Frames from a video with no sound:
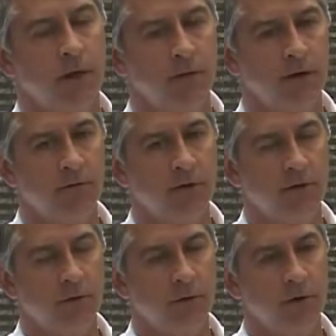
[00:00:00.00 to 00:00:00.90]
I don't have that
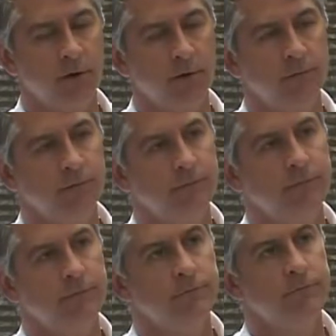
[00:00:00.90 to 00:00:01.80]
authority. Okay,
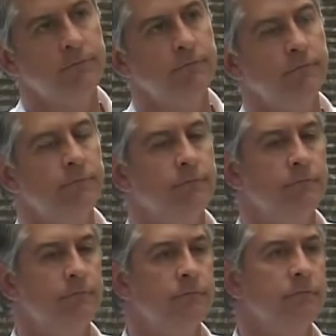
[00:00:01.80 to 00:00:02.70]
so the answer
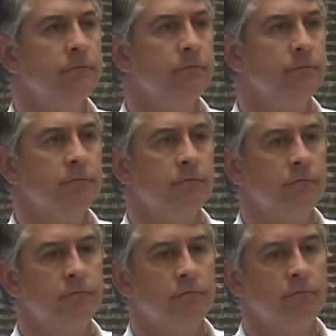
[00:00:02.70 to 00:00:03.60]
is you never did?
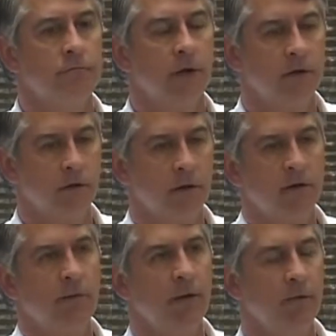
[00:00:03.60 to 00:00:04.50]
I talked
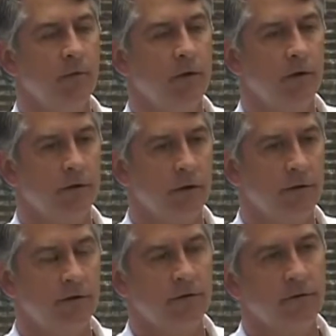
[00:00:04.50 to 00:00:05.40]
to people about liquor
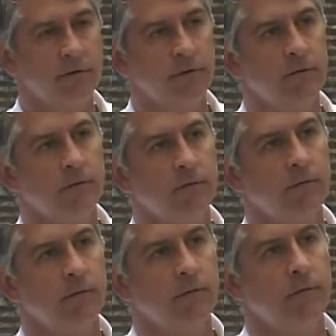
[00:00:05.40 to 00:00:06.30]
licenses. Did you
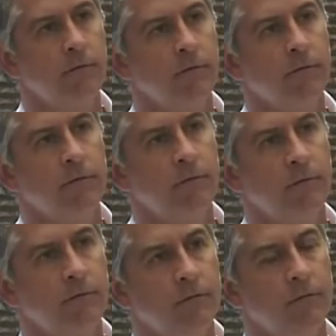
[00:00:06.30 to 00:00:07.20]
attempt to exert
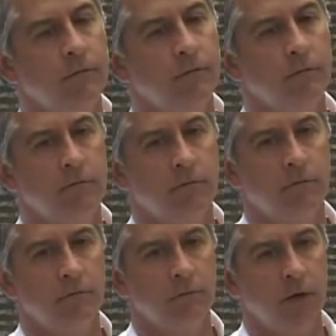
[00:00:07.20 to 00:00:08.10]
influence, though?
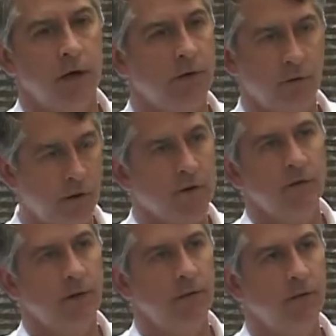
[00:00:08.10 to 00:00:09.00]
I talked to
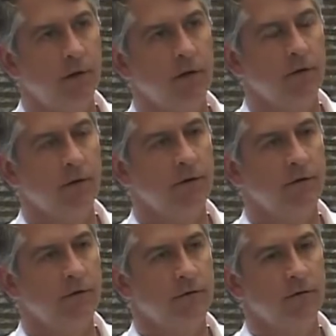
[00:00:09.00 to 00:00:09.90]
people about liquor
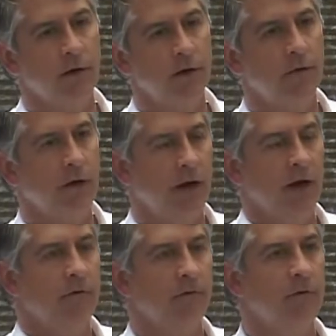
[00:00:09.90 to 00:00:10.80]
licenses. I don't
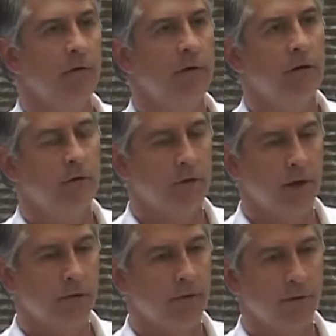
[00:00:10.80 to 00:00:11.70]
have
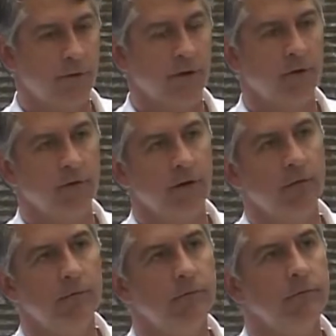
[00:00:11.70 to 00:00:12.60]
unilateral authority over them.